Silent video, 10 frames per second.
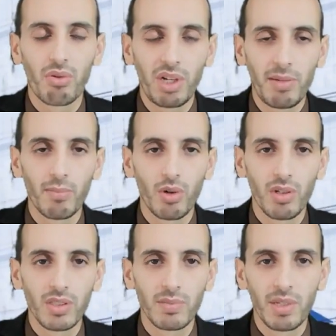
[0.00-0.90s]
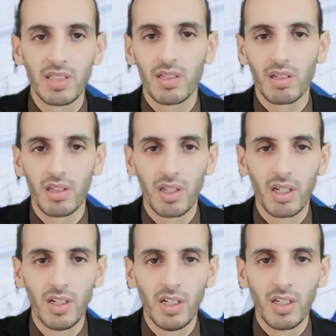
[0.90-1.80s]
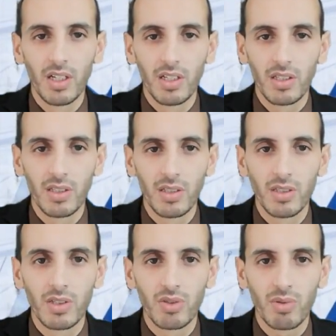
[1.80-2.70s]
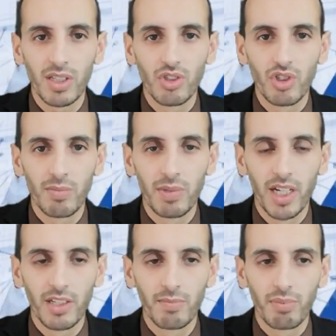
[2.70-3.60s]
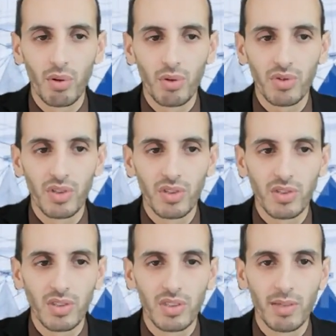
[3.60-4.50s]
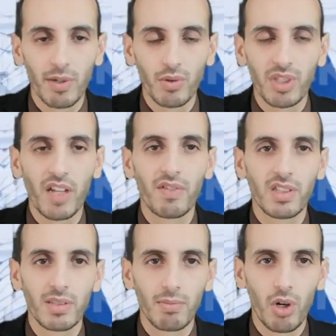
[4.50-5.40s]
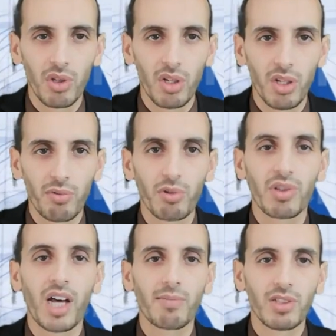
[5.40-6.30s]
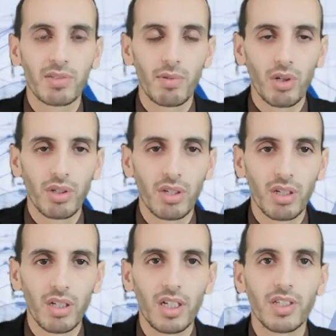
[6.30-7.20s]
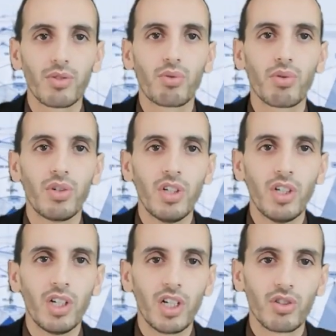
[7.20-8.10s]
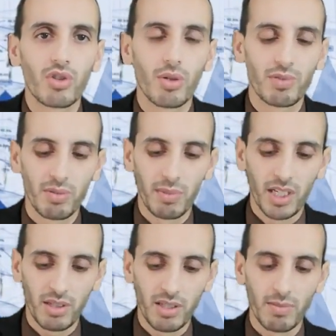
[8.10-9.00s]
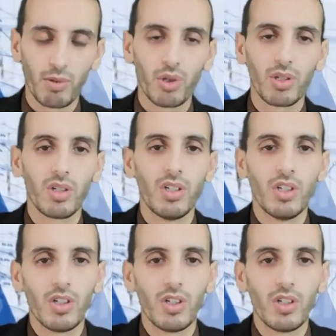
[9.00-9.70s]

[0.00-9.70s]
3 models. Basically, the strategic planning process is about David's model, Rothamel's model, and Thomson Martin's model.